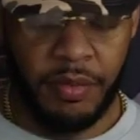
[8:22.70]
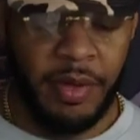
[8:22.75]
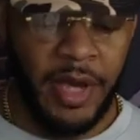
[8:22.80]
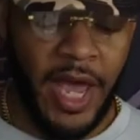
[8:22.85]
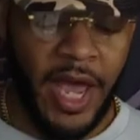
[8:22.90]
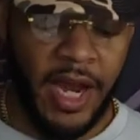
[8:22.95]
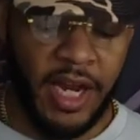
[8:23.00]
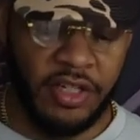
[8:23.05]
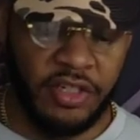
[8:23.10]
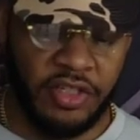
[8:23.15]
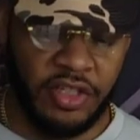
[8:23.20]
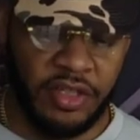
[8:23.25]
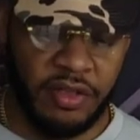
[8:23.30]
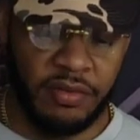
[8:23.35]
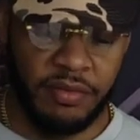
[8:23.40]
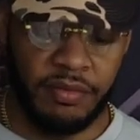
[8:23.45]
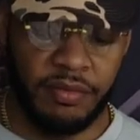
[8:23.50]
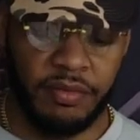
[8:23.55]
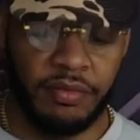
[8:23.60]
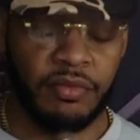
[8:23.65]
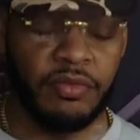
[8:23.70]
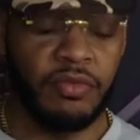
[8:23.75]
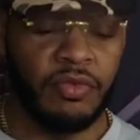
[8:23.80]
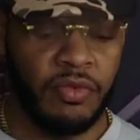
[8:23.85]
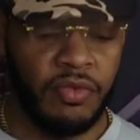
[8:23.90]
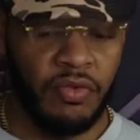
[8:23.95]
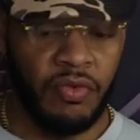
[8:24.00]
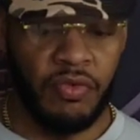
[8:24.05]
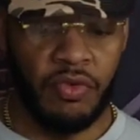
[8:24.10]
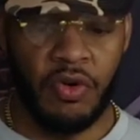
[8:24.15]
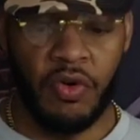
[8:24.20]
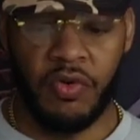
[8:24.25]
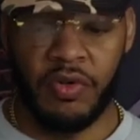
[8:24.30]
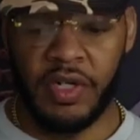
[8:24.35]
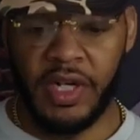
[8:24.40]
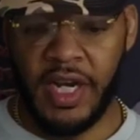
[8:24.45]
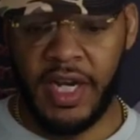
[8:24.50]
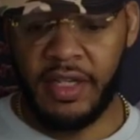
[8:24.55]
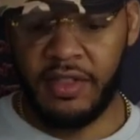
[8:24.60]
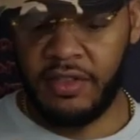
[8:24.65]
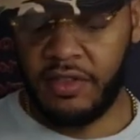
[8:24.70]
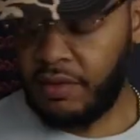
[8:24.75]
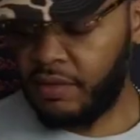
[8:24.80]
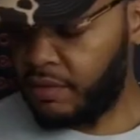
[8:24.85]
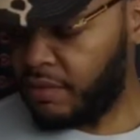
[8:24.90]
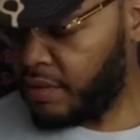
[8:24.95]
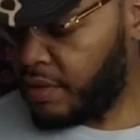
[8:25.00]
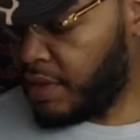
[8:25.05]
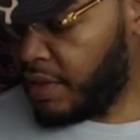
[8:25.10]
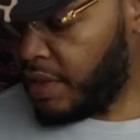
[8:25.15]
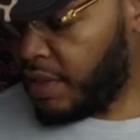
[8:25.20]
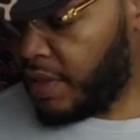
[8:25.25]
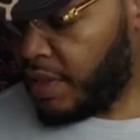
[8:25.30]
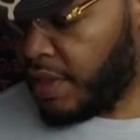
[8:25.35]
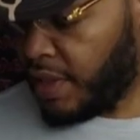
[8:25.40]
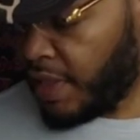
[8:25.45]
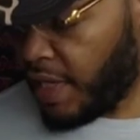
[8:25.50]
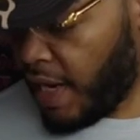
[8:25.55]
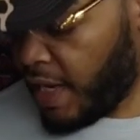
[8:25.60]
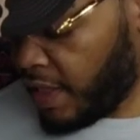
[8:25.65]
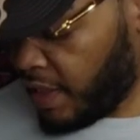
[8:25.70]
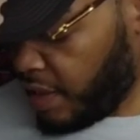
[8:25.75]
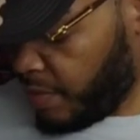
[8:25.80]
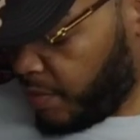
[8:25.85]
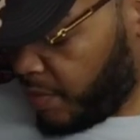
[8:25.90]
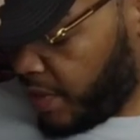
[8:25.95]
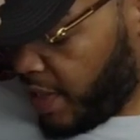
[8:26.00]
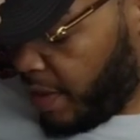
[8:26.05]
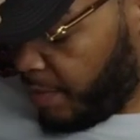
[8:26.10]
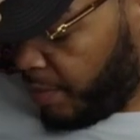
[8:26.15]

Packaging, real nice. Got it up in